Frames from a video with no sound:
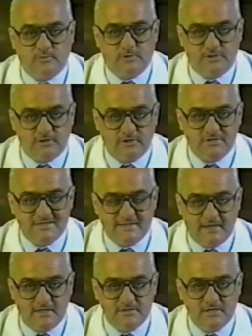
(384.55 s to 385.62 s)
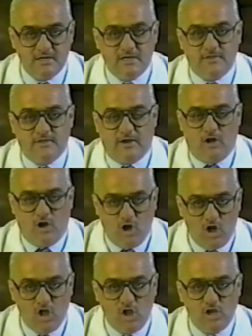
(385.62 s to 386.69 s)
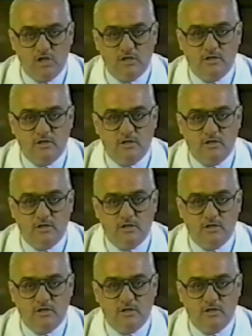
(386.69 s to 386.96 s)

return says that all